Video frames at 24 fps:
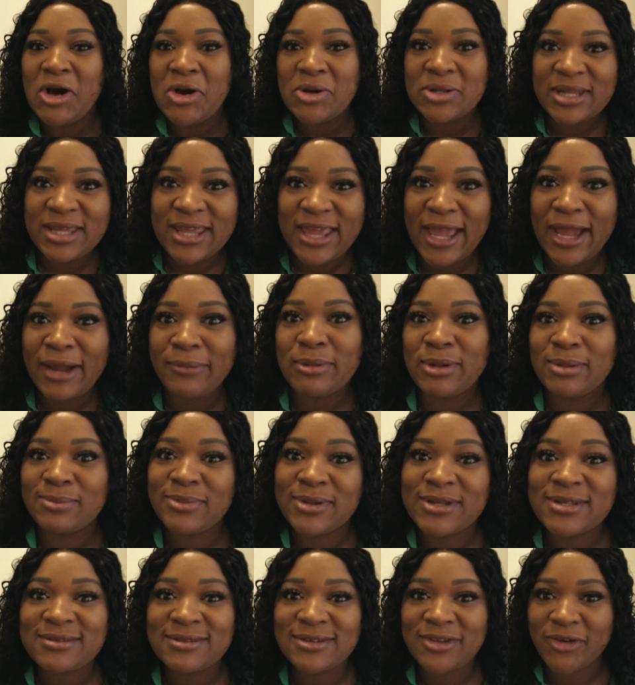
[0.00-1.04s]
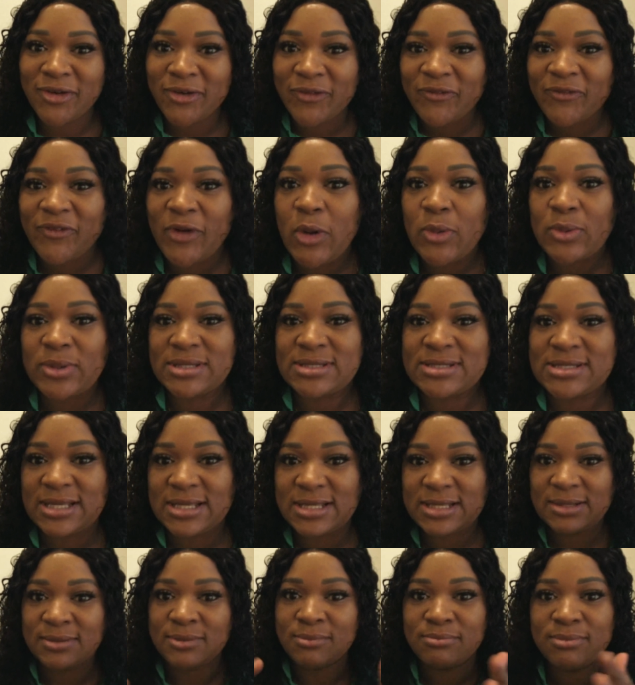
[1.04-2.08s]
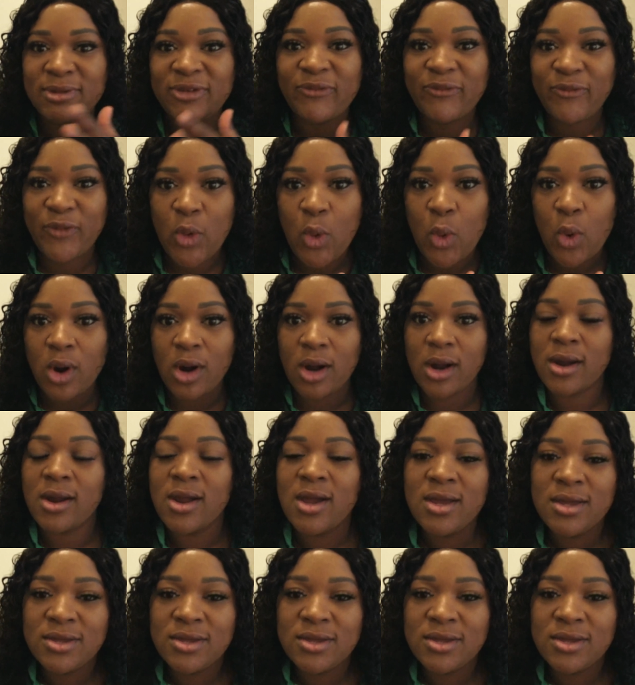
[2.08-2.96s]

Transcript: the camera, but you're focusing before.